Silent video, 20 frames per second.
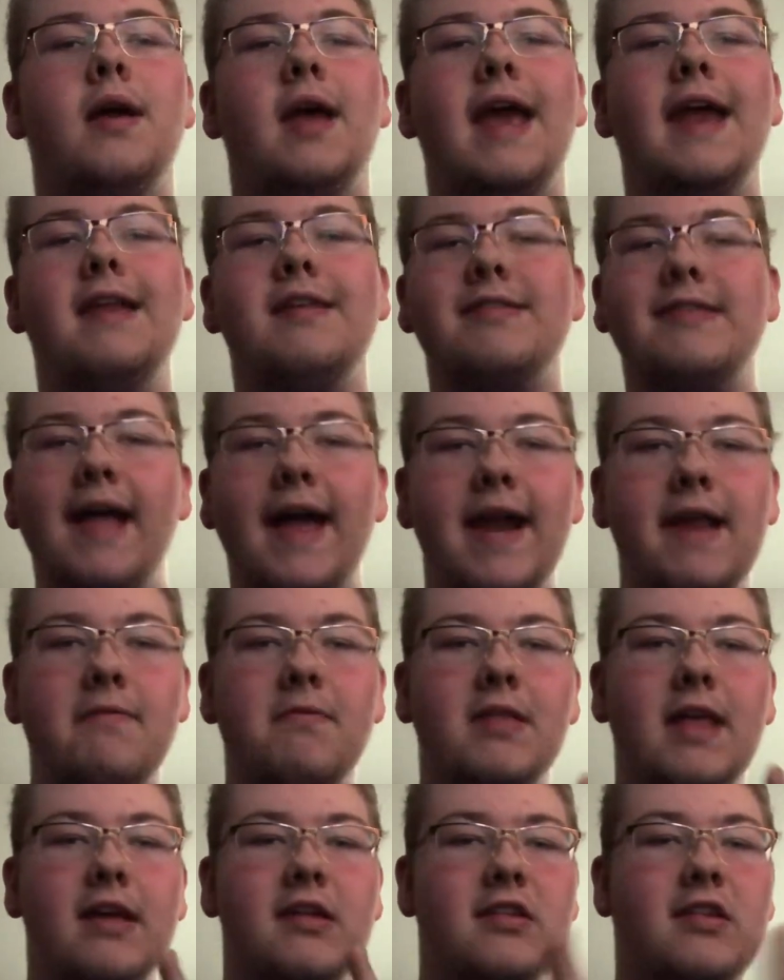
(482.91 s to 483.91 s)
And it's not
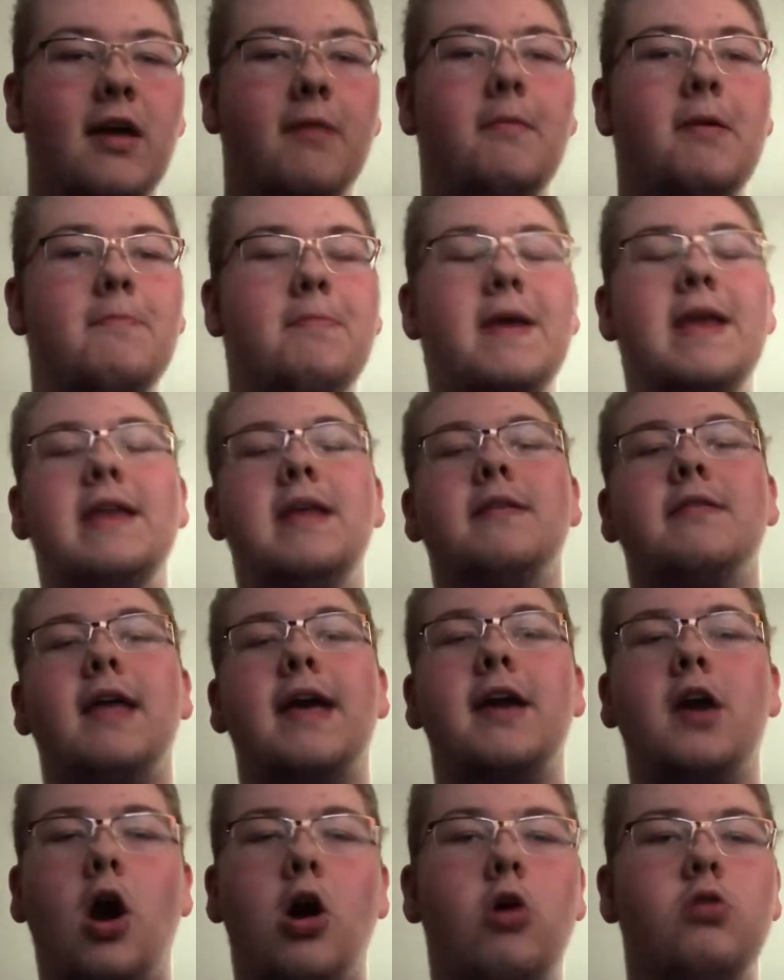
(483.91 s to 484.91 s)
even like some opinion
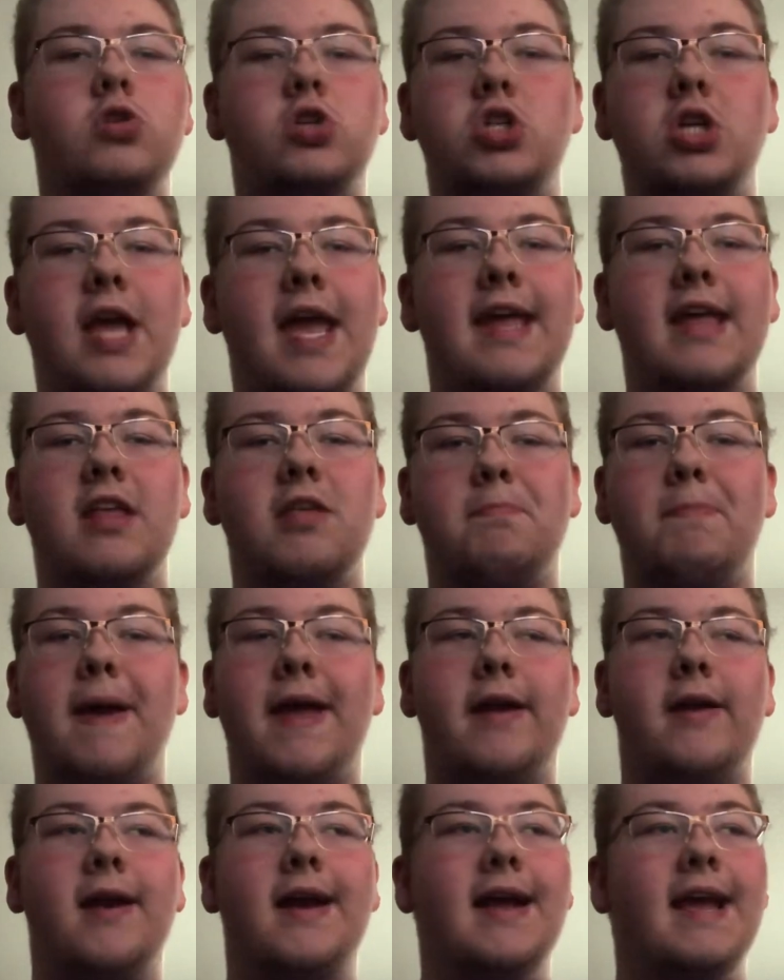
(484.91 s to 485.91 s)
like, oh, Jake is
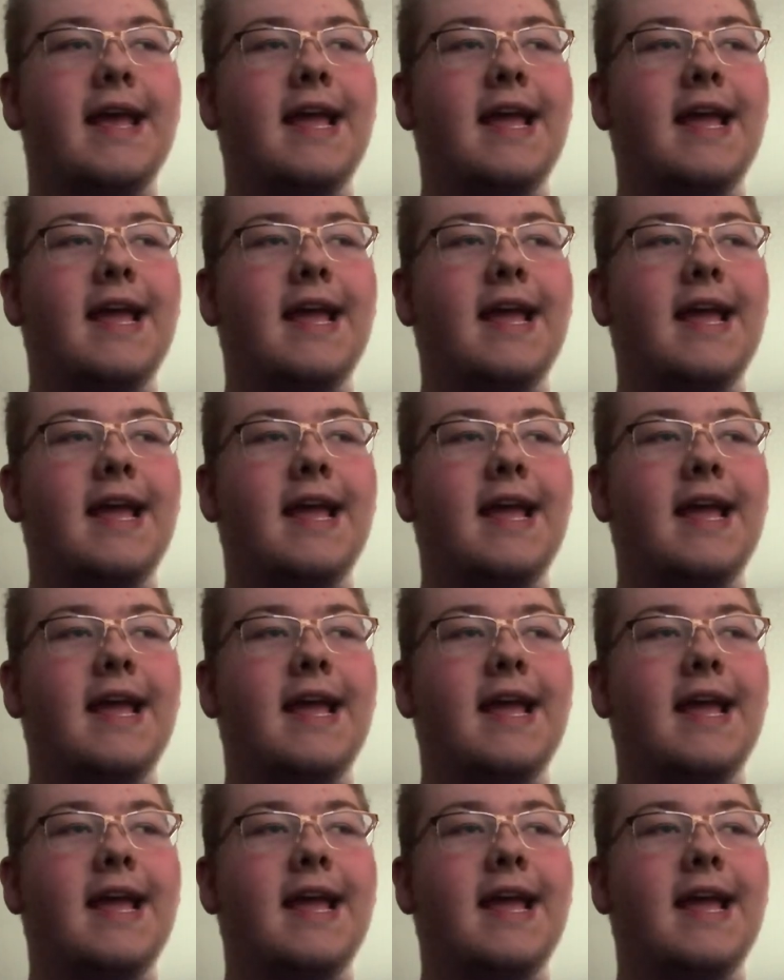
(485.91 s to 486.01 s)
better.